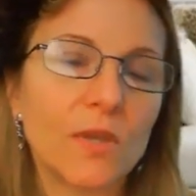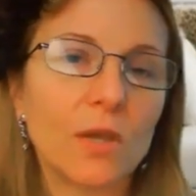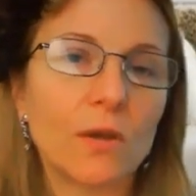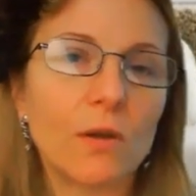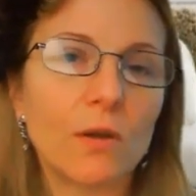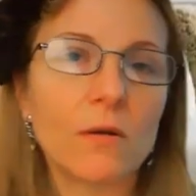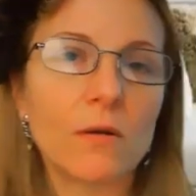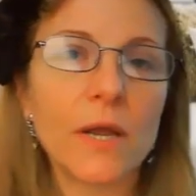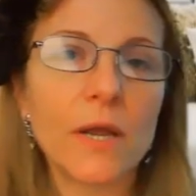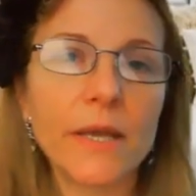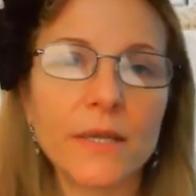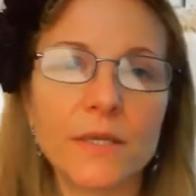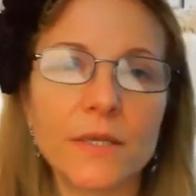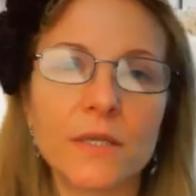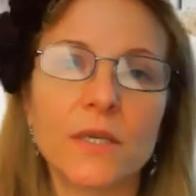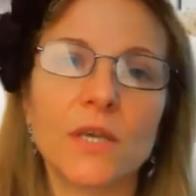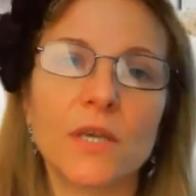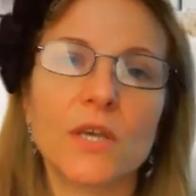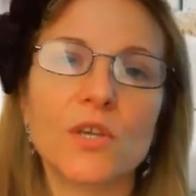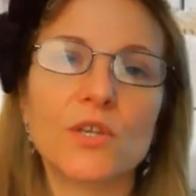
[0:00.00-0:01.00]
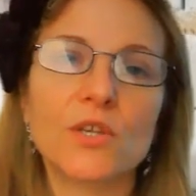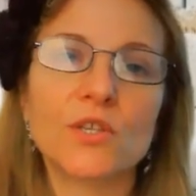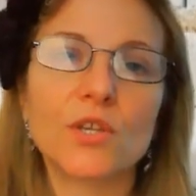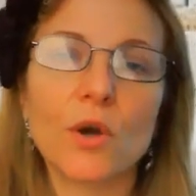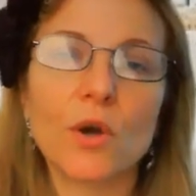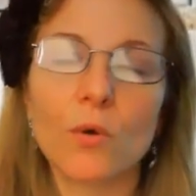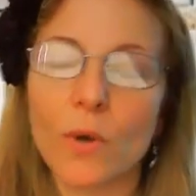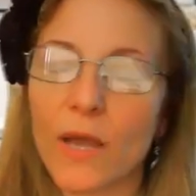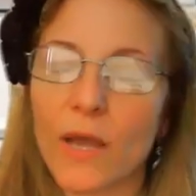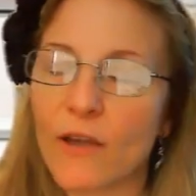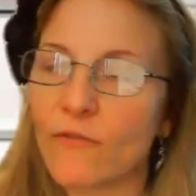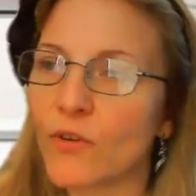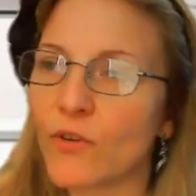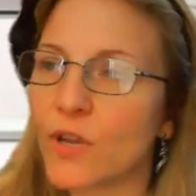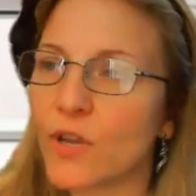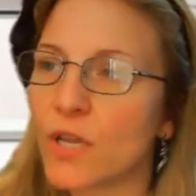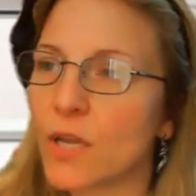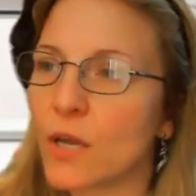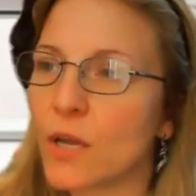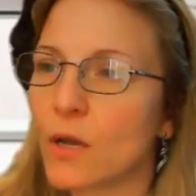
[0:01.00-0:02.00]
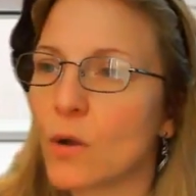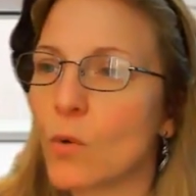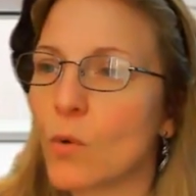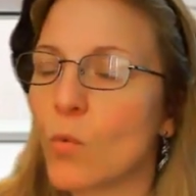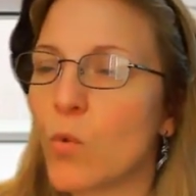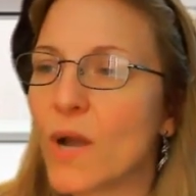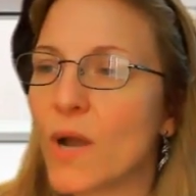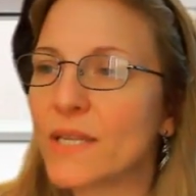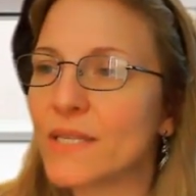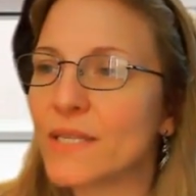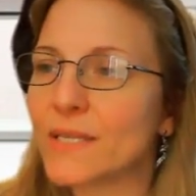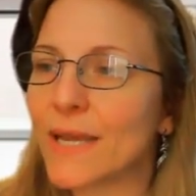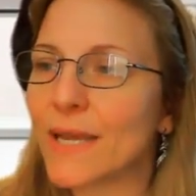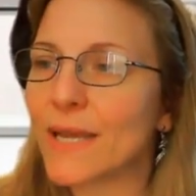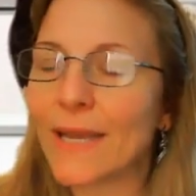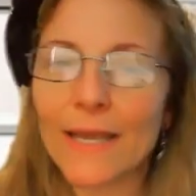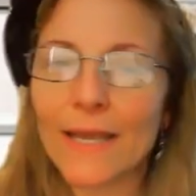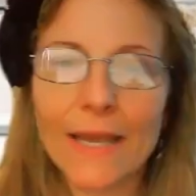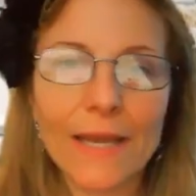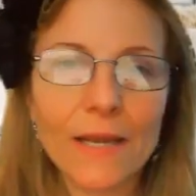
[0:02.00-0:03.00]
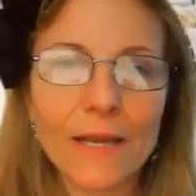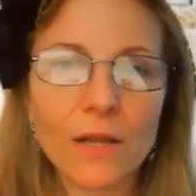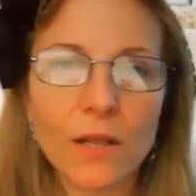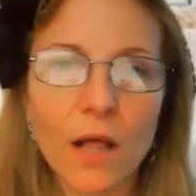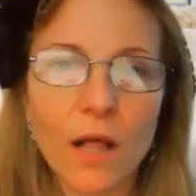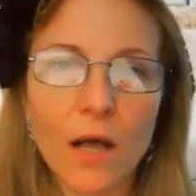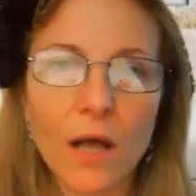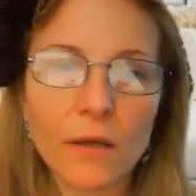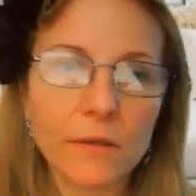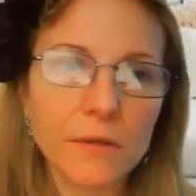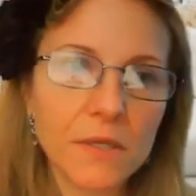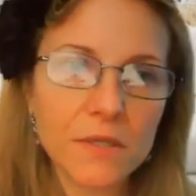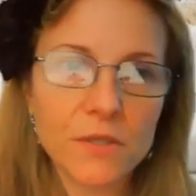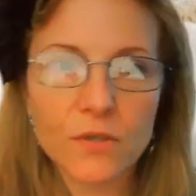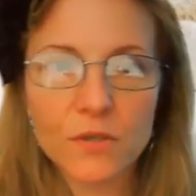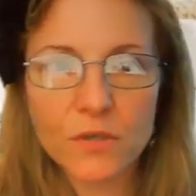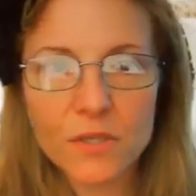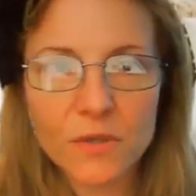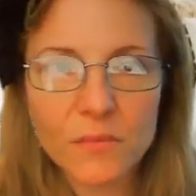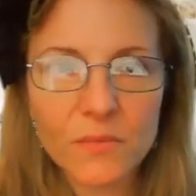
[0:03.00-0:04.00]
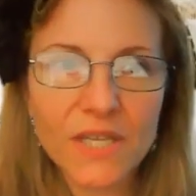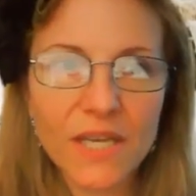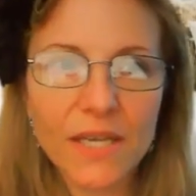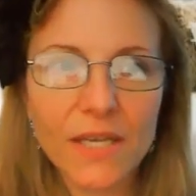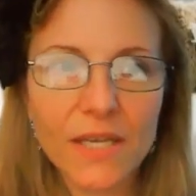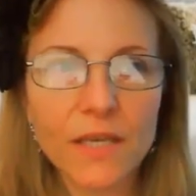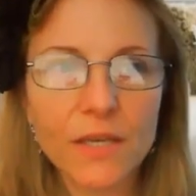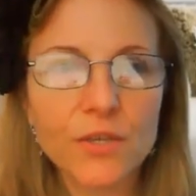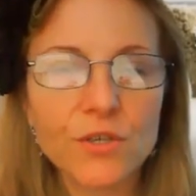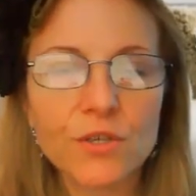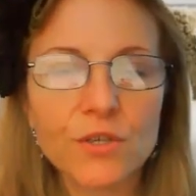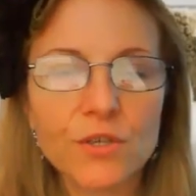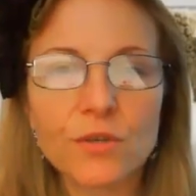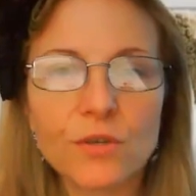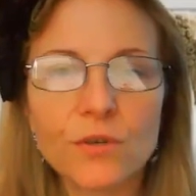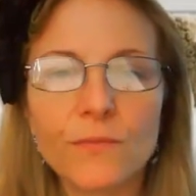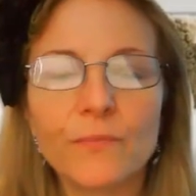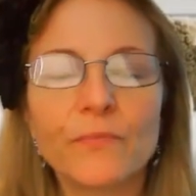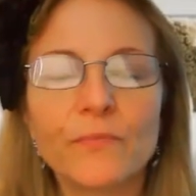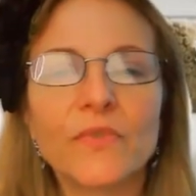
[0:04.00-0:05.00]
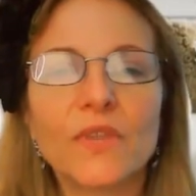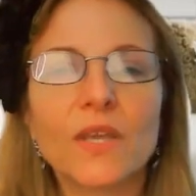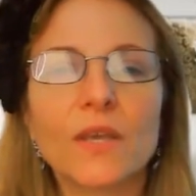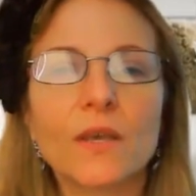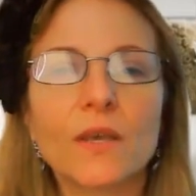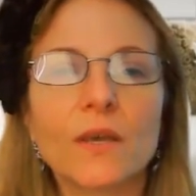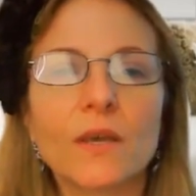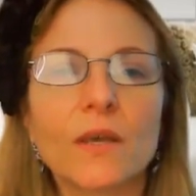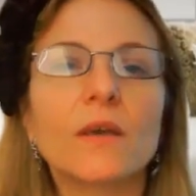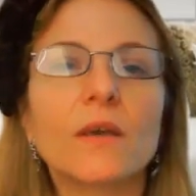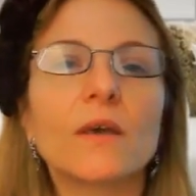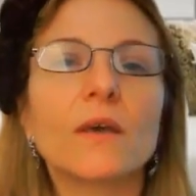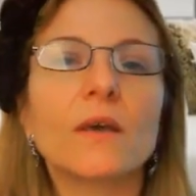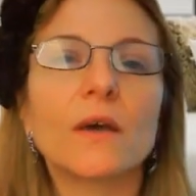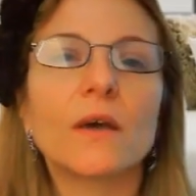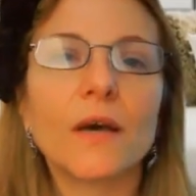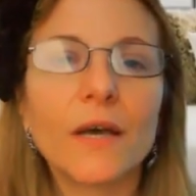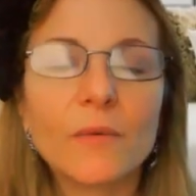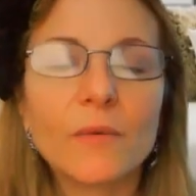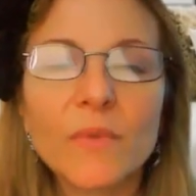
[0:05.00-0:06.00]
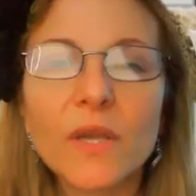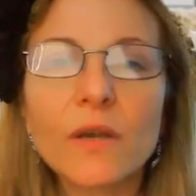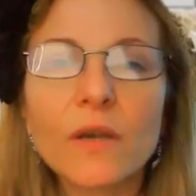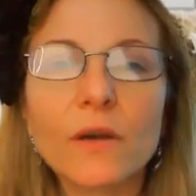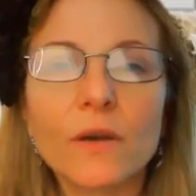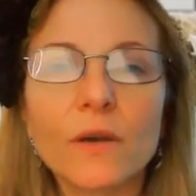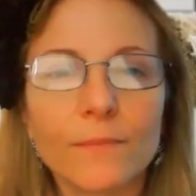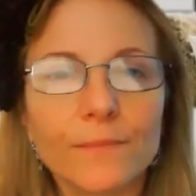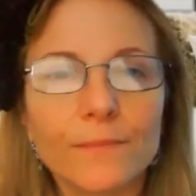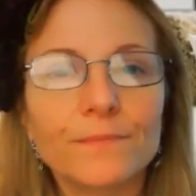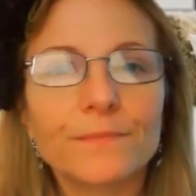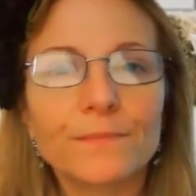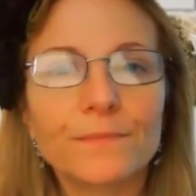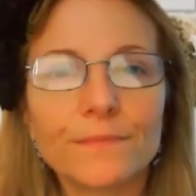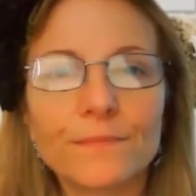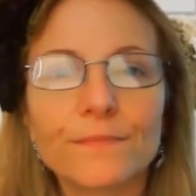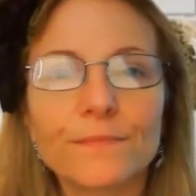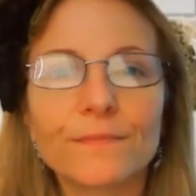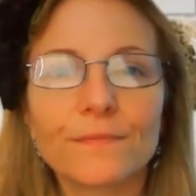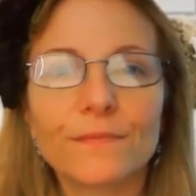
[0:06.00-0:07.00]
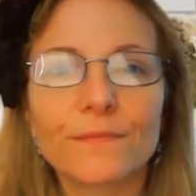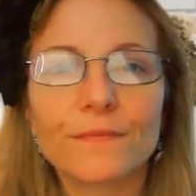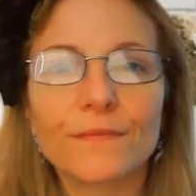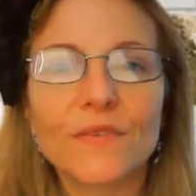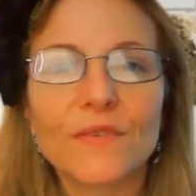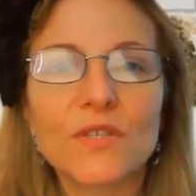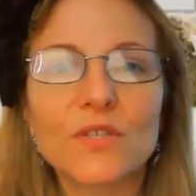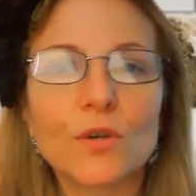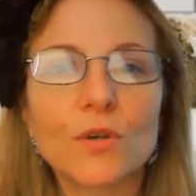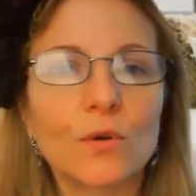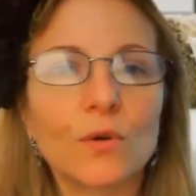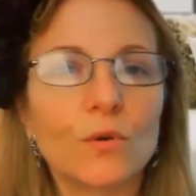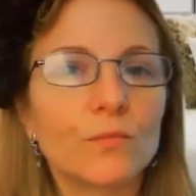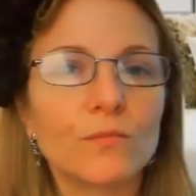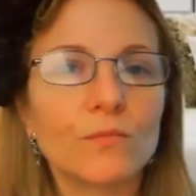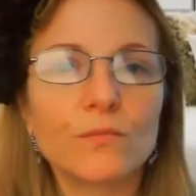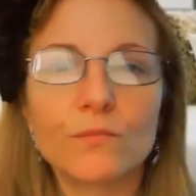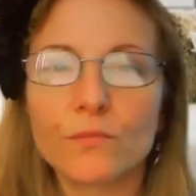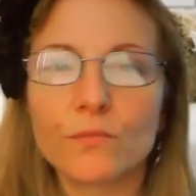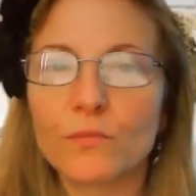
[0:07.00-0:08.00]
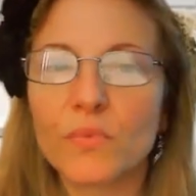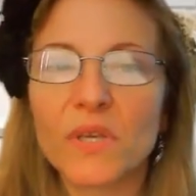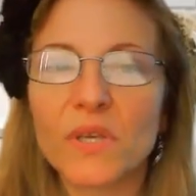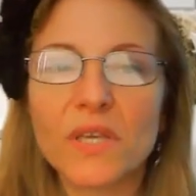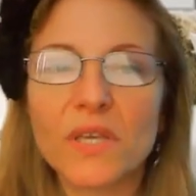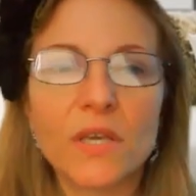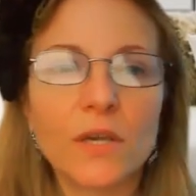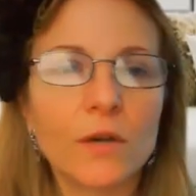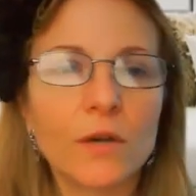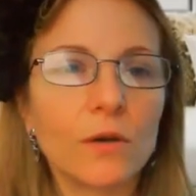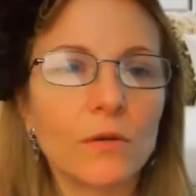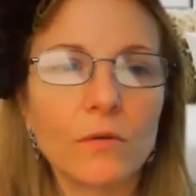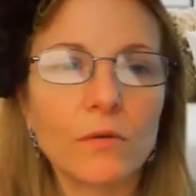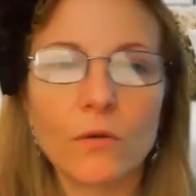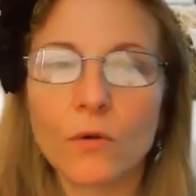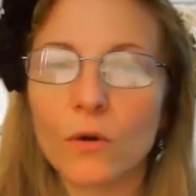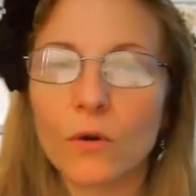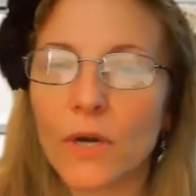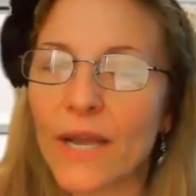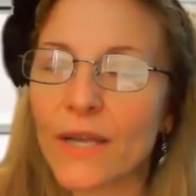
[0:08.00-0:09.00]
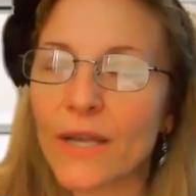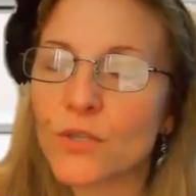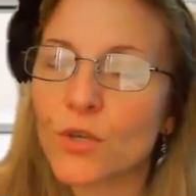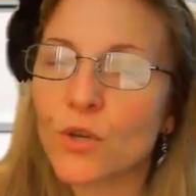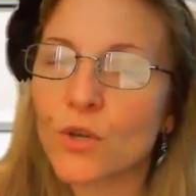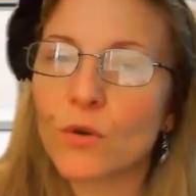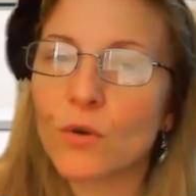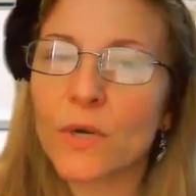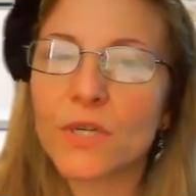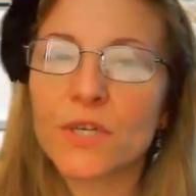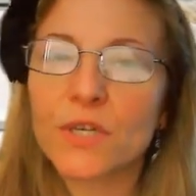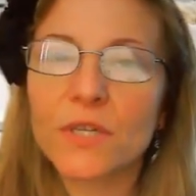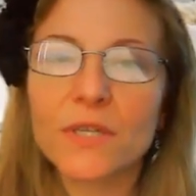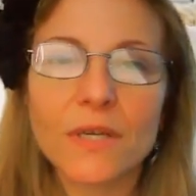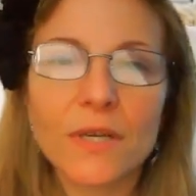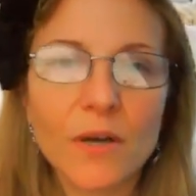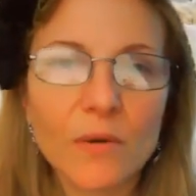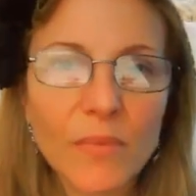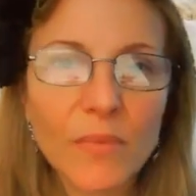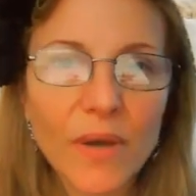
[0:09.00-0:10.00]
All right? So every Wednesday, 8 o'clock, unless there's some techie issue, I'm here. So be here or ask your questions and come